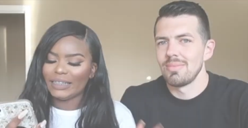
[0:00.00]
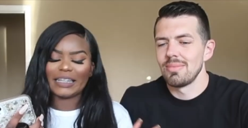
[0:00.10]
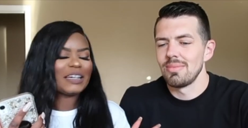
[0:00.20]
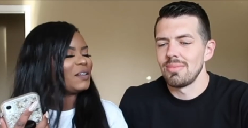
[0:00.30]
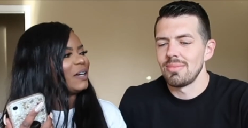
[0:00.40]

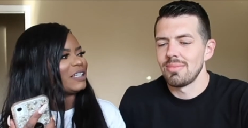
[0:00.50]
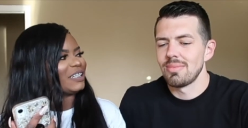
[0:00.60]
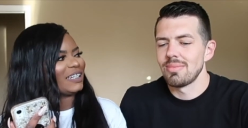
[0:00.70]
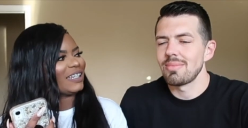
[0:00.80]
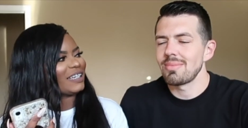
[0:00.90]
Speaker 1: second
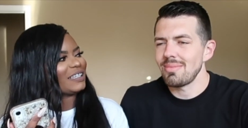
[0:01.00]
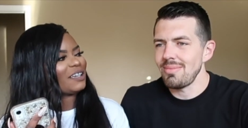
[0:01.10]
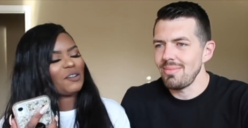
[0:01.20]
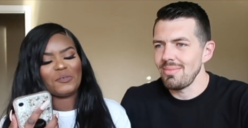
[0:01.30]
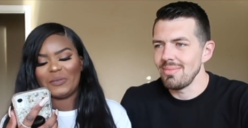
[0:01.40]
question
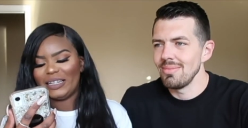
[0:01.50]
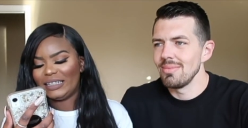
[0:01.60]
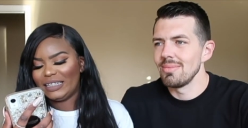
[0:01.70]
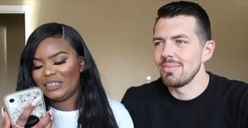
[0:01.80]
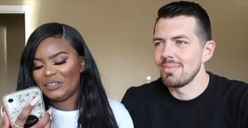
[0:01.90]
is,
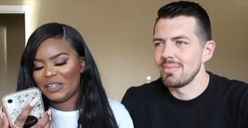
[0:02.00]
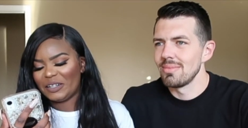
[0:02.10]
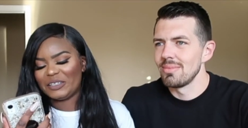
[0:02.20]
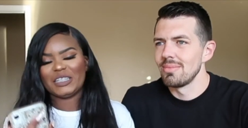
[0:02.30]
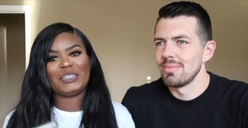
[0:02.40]
when did you
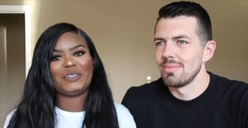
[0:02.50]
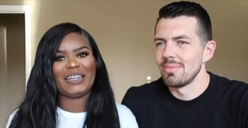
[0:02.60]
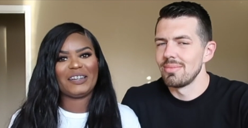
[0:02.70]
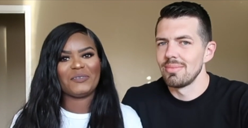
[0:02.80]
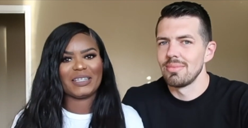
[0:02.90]
know
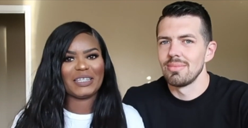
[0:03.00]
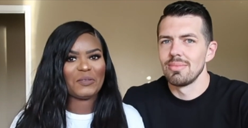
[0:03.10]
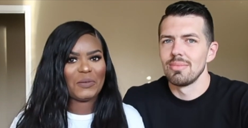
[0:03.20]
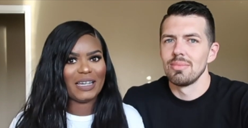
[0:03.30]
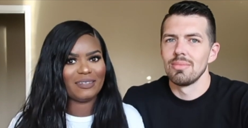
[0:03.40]
Sharia was
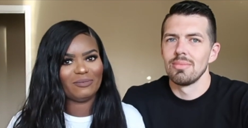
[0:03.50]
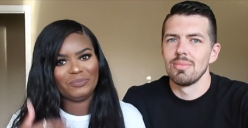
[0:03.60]
the one?